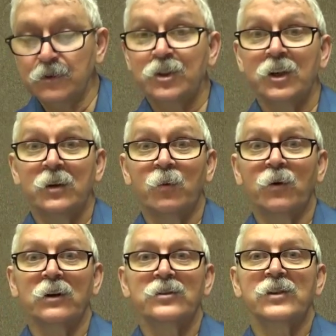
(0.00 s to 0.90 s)
she
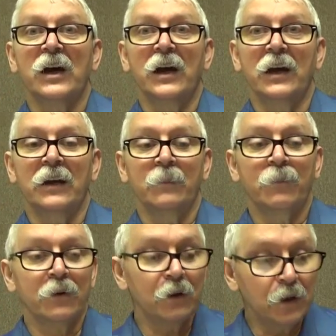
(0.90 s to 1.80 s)
was a
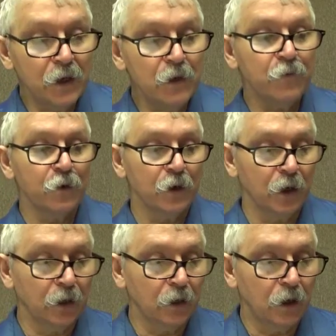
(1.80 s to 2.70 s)
believer
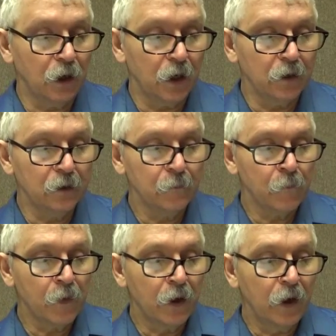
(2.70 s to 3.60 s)
in God
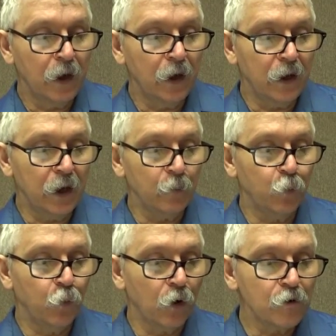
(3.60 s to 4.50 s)
and had
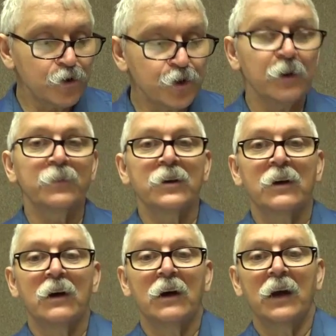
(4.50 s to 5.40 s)
worshiped
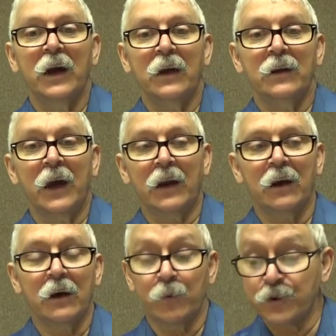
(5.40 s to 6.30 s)
and had a
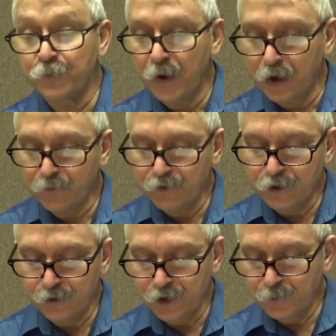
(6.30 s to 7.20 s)
lot of respect for
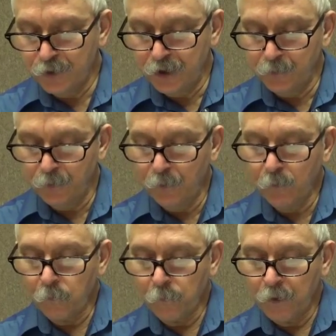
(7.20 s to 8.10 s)
Jewish people.
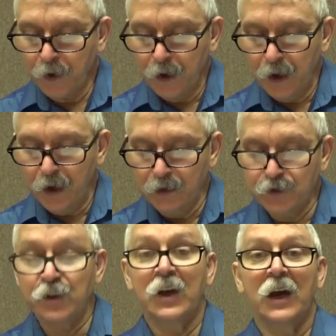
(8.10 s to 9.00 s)
And
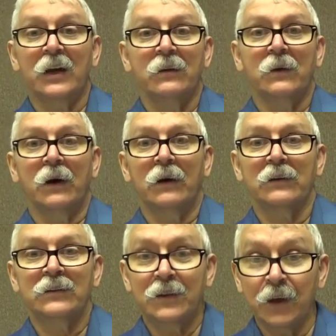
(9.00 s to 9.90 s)
she had uh,
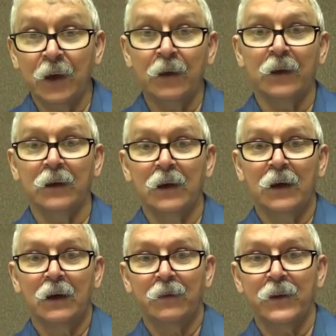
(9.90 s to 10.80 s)
attended
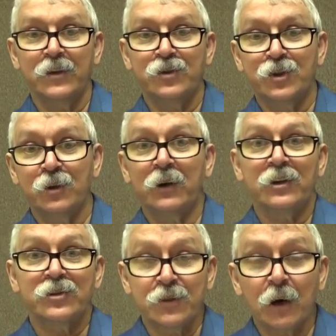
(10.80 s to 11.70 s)
these
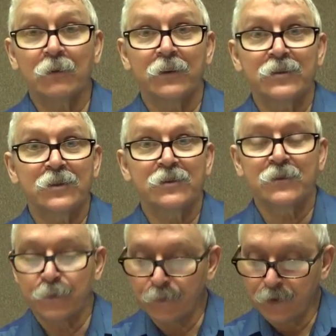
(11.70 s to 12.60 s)
Jewish services.